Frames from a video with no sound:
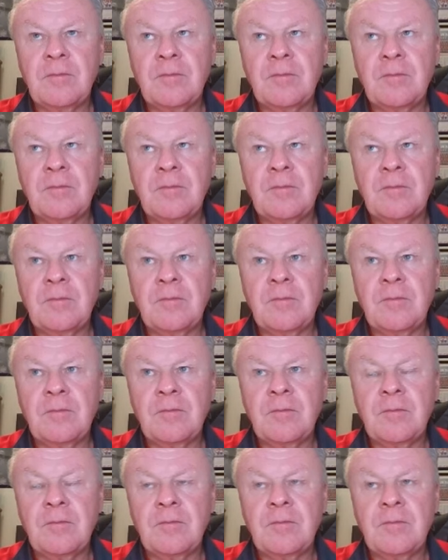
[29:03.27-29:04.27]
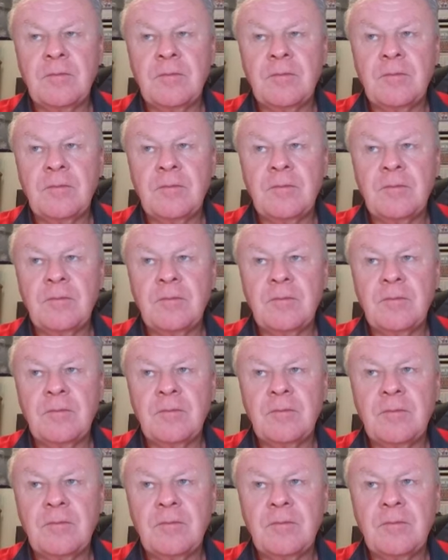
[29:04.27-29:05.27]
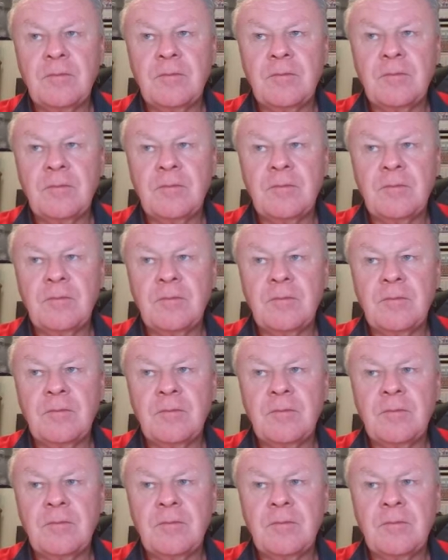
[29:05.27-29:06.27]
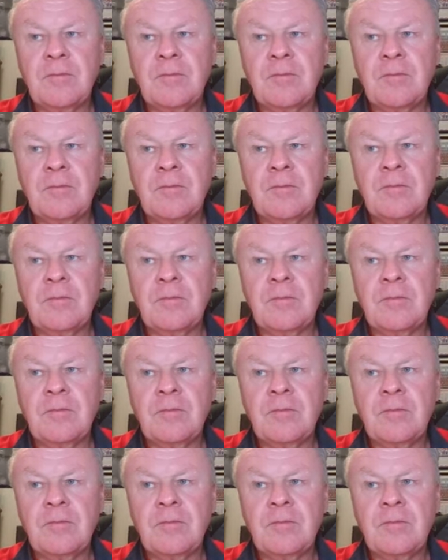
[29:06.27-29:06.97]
(not speaking)